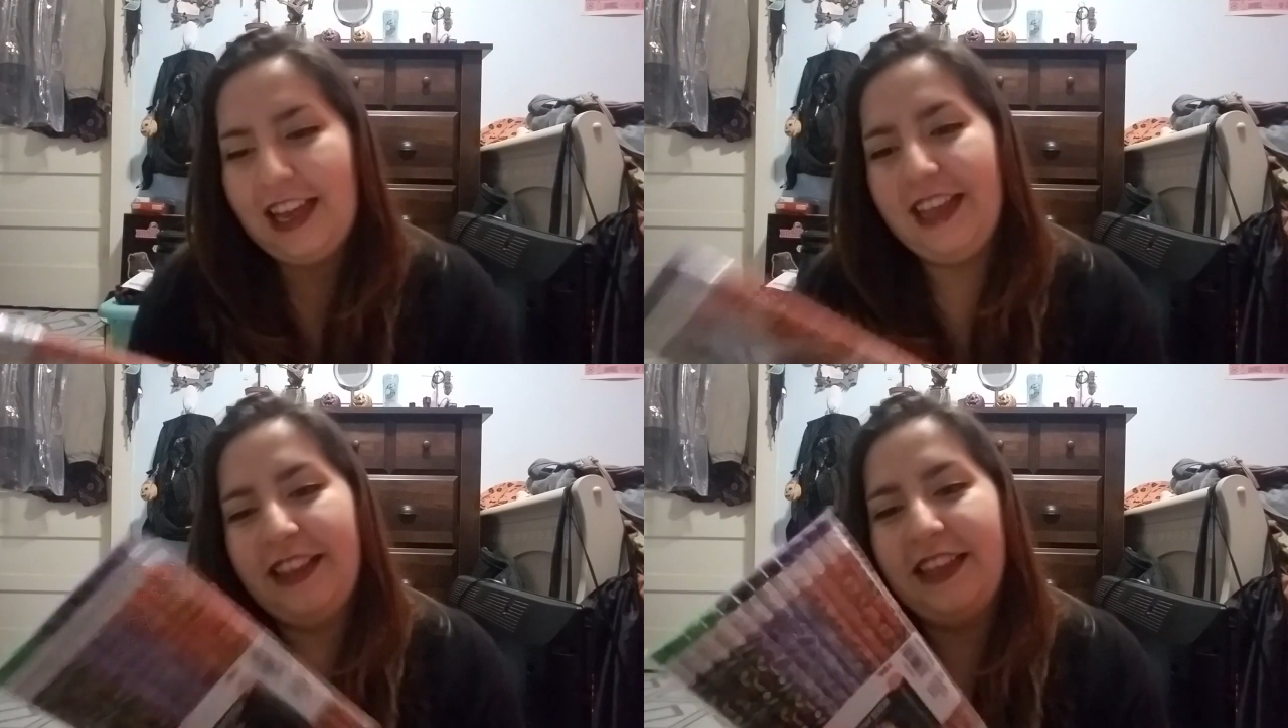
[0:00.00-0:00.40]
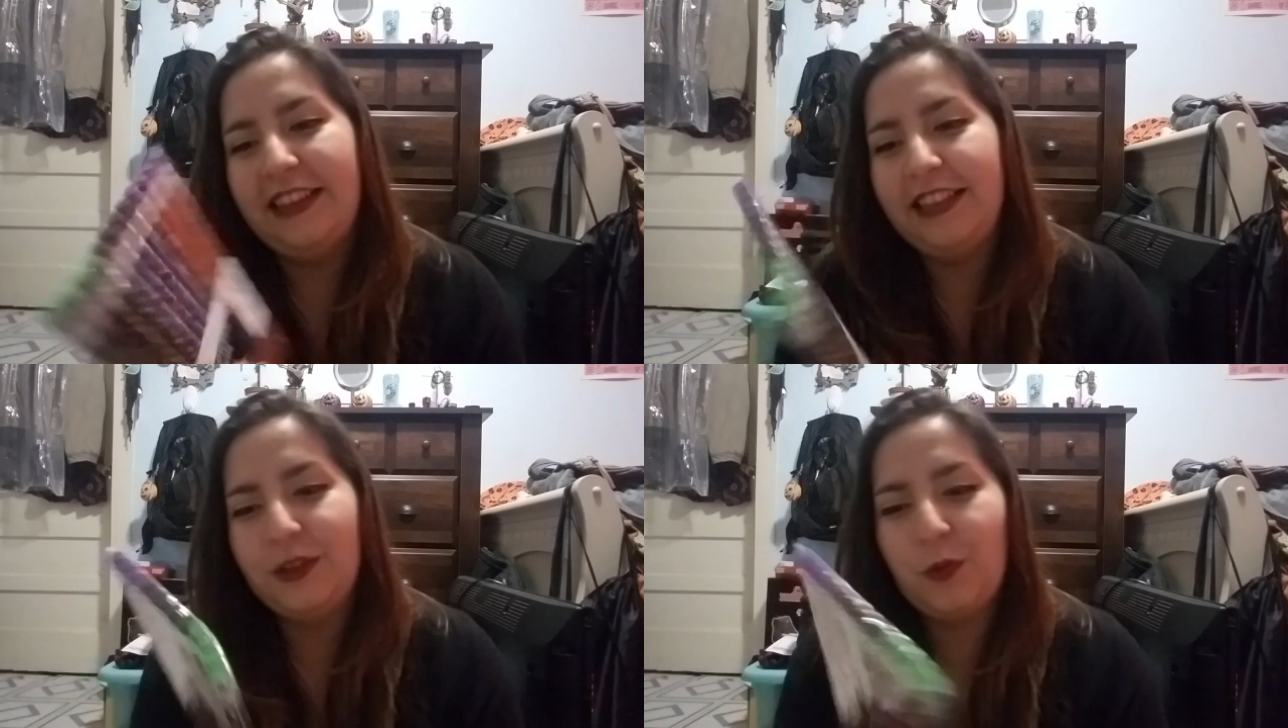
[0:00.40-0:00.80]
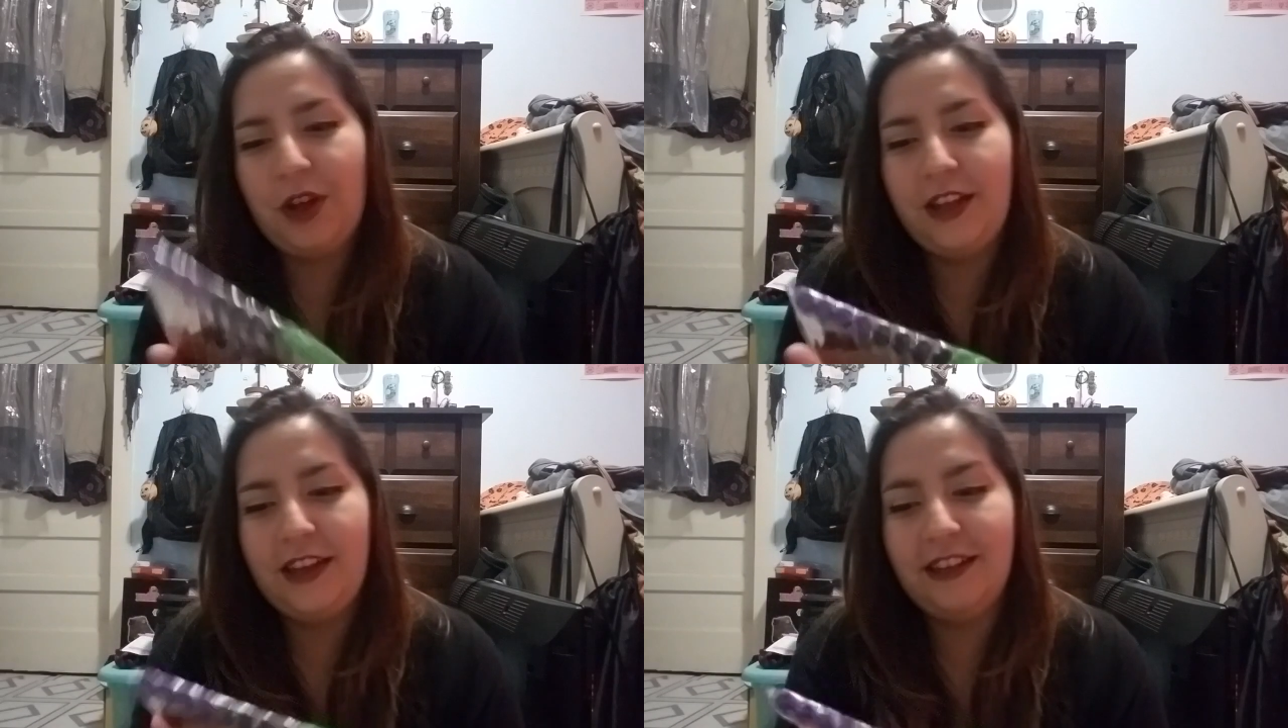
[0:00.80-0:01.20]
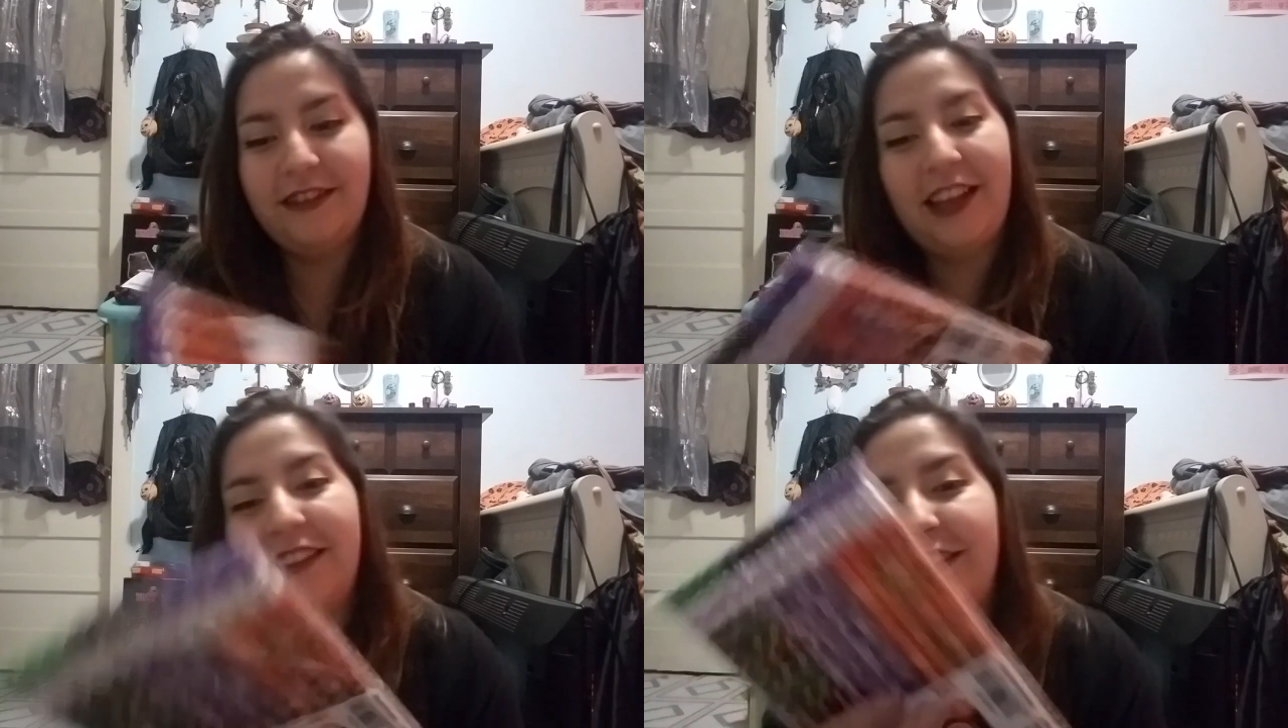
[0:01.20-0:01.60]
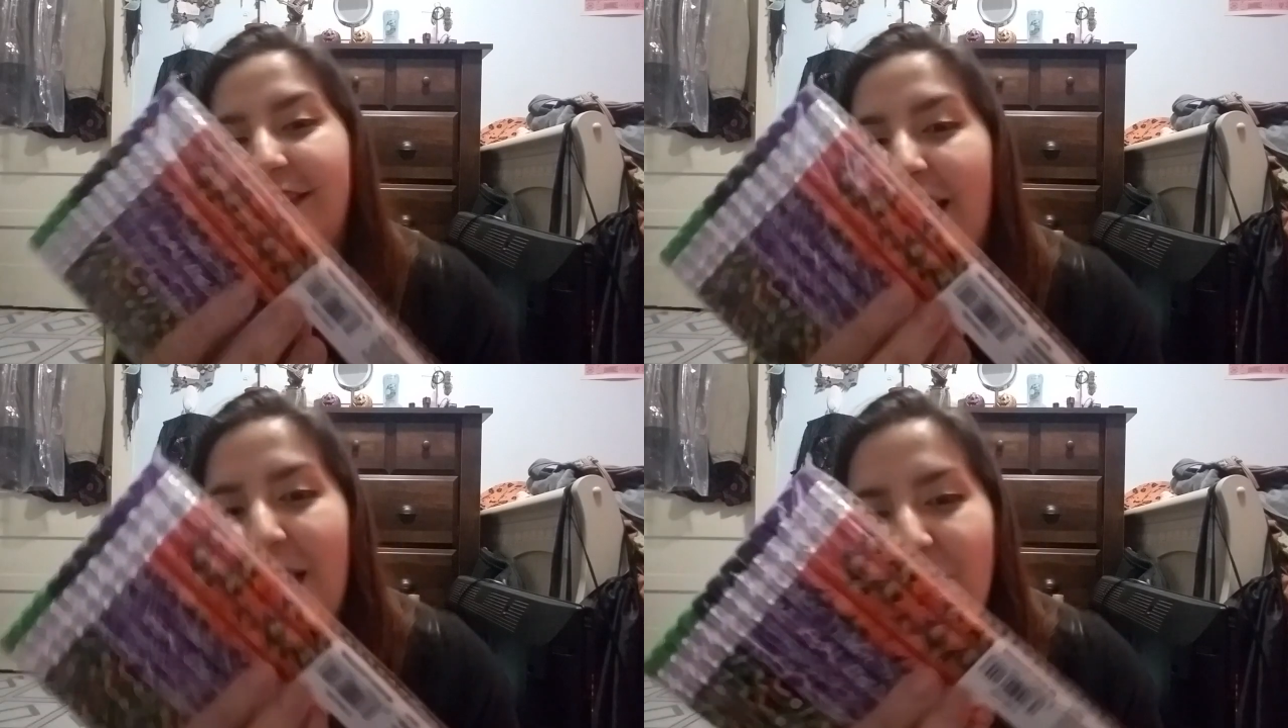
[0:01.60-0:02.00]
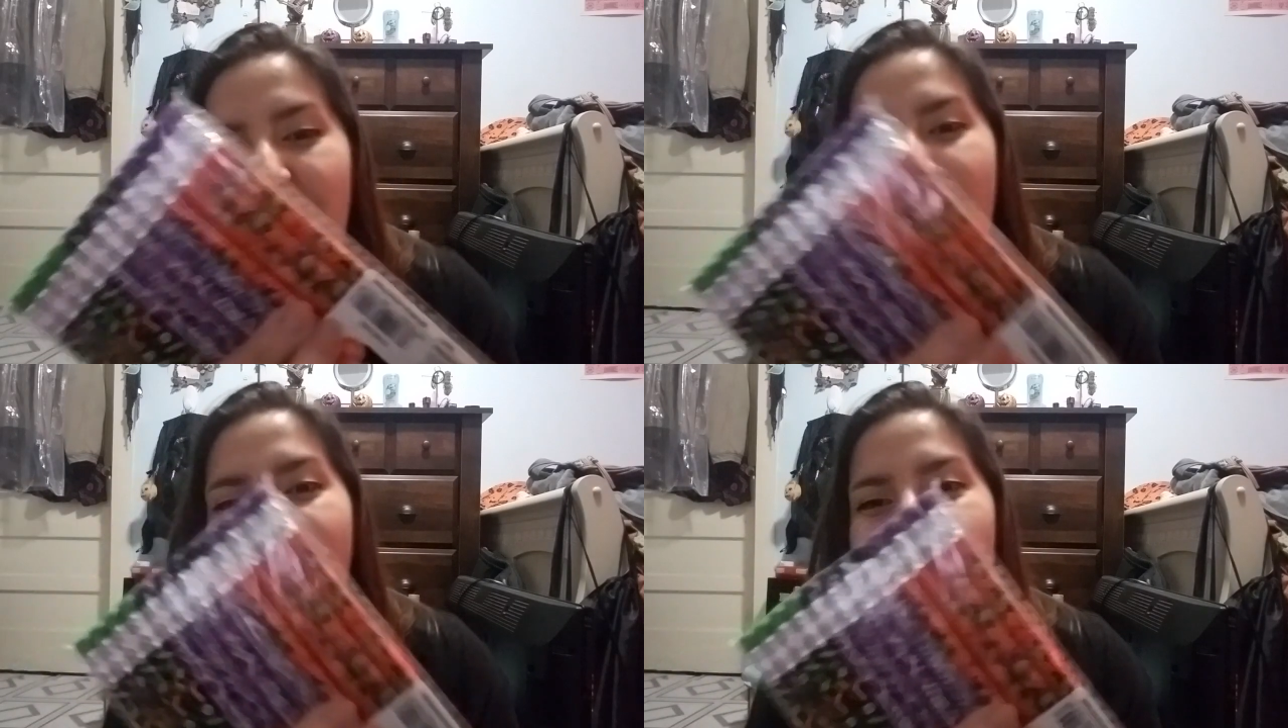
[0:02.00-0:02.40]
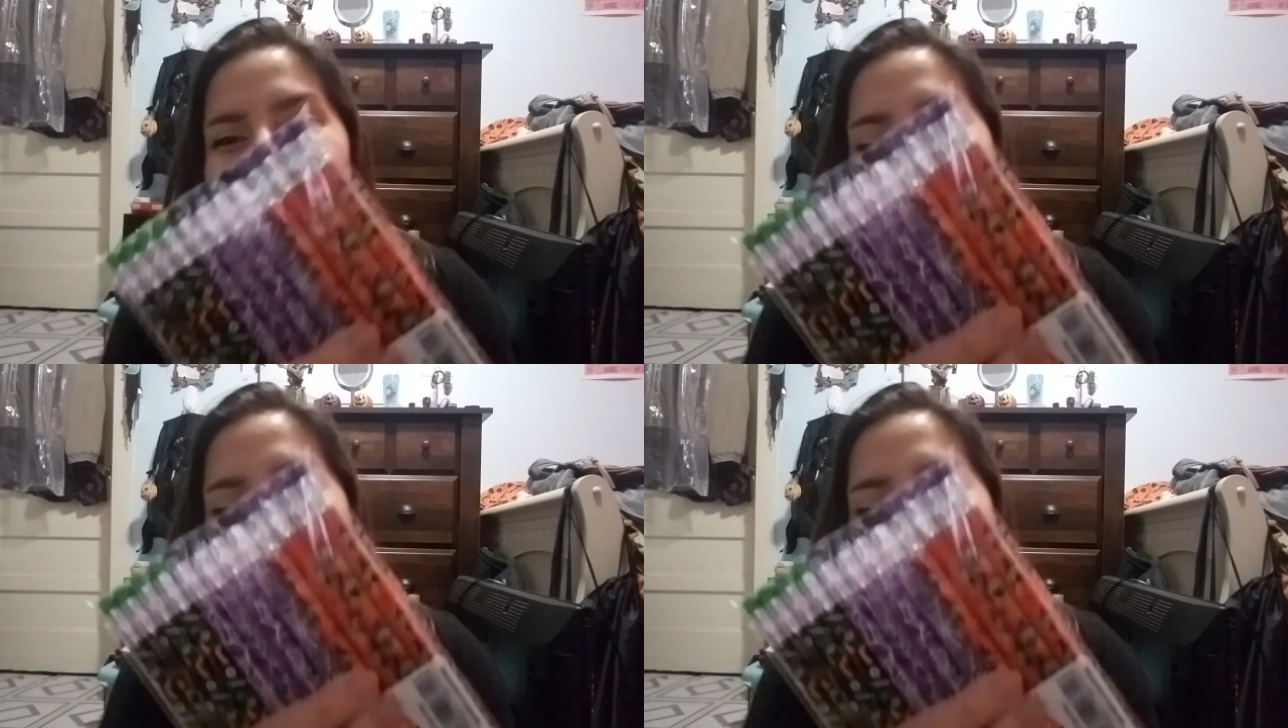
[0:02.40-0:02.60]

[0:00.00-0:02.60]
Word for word: And then this one is that same cute little